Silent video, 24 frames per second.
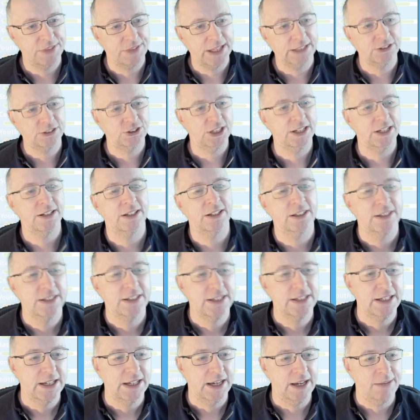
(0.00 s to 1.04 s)
of that gender.
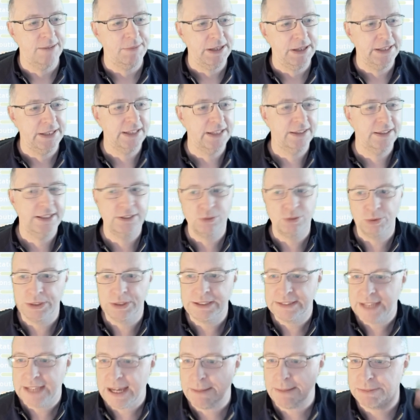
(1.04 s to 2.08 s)
And there's all
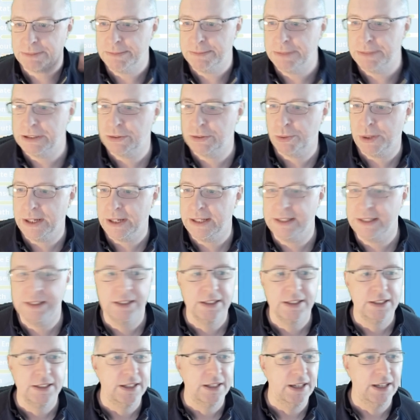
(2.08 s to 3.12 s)
these gaps in between.
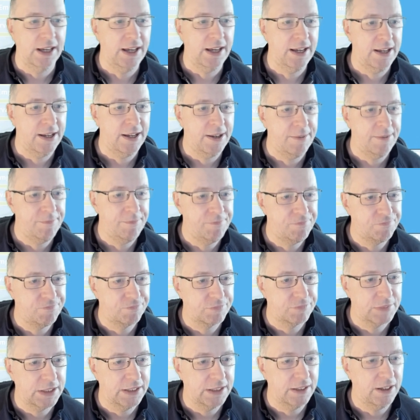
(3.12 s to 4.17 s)

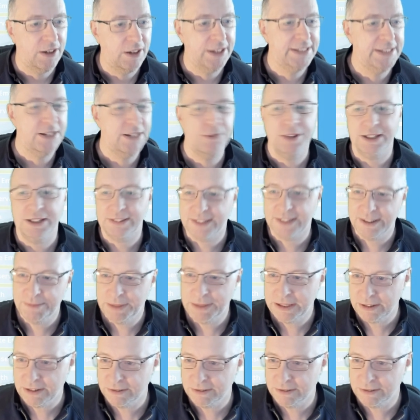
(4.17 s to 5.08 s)
I know that's going to be